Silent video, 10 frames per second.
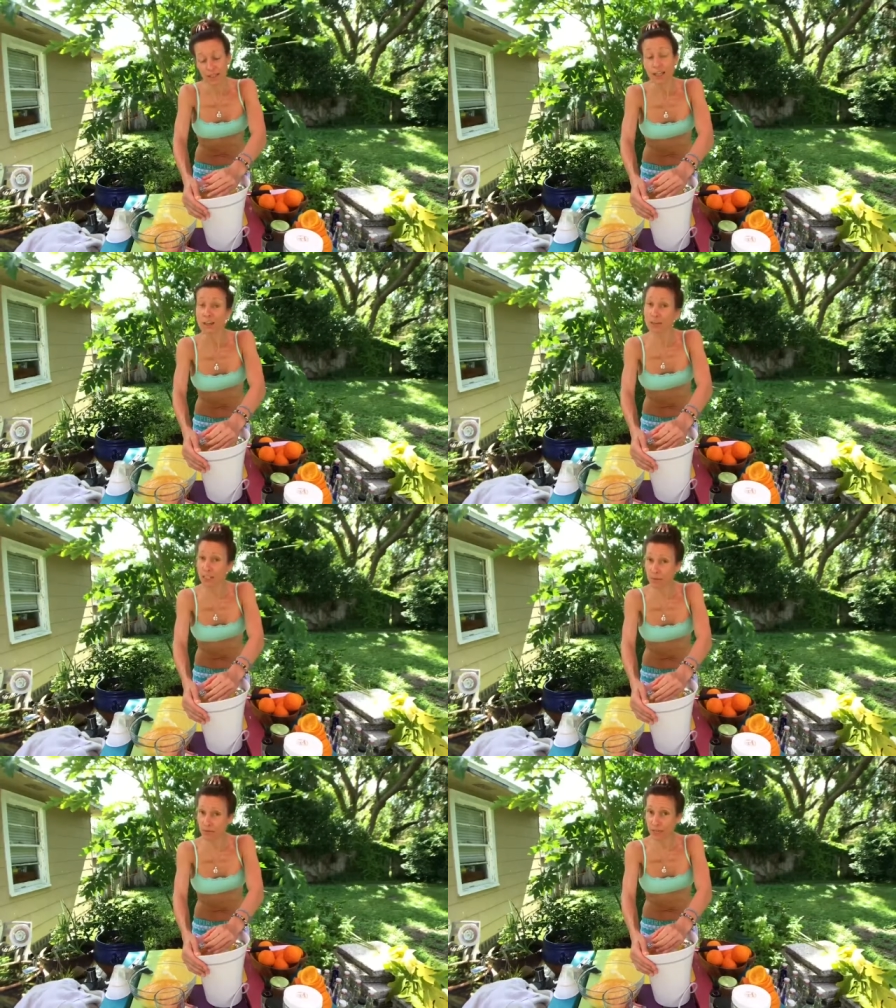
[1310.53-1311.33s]
They also
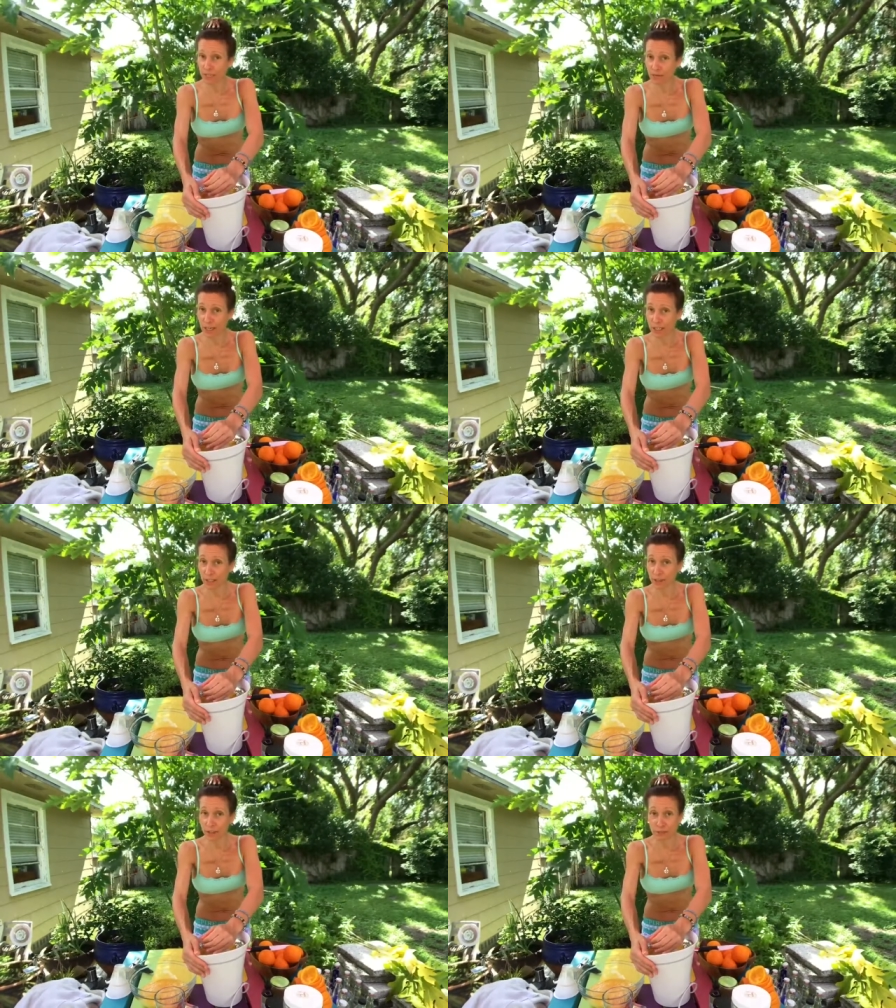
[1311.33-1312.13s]
keep you very
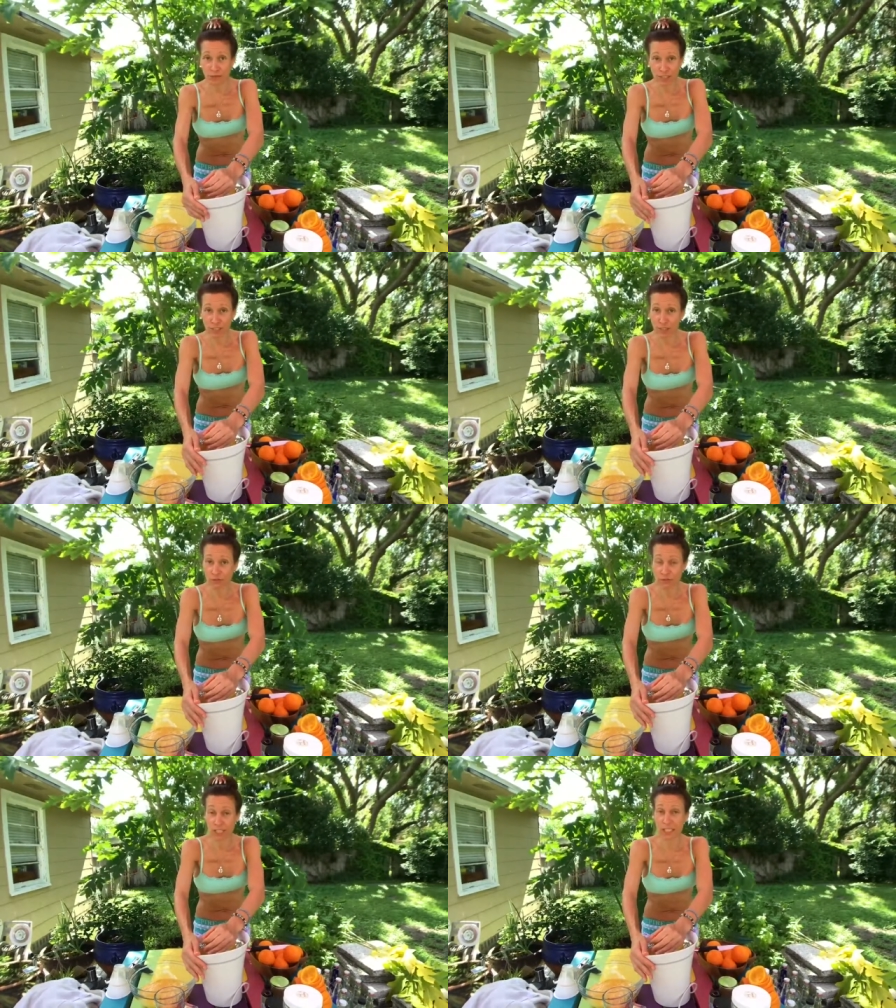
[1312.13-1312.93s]
regular and they're very good
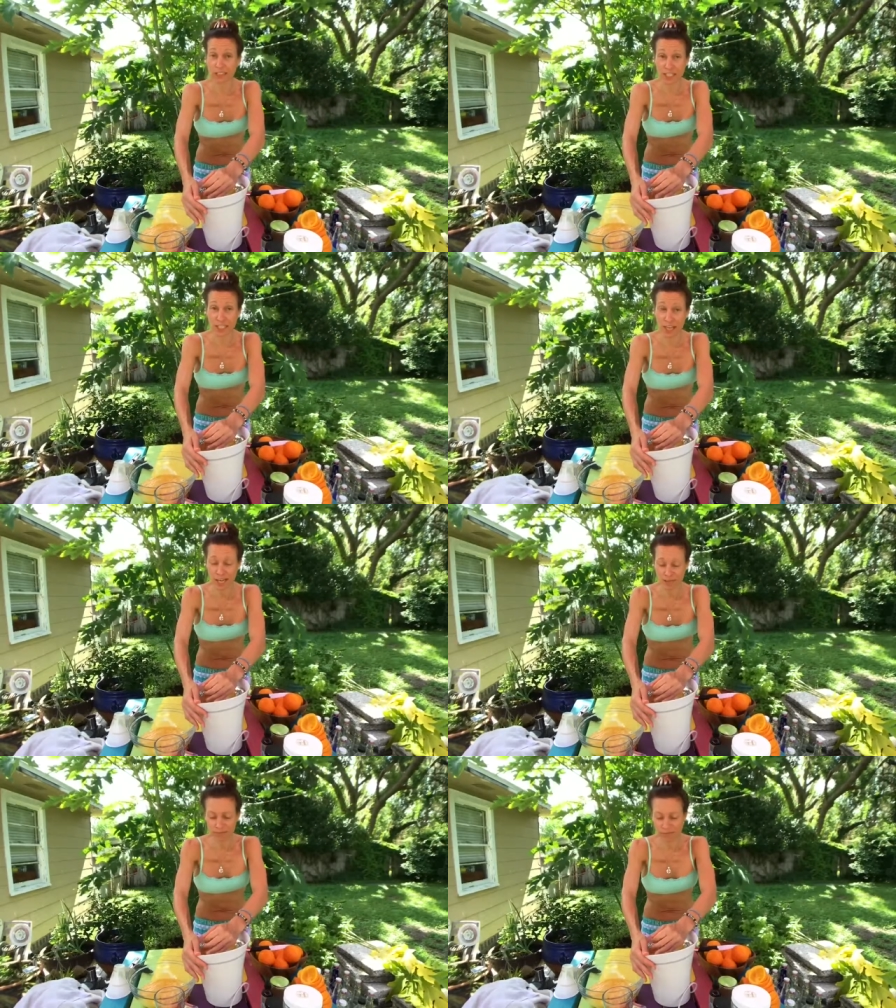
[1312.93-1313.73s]
for healing the gut.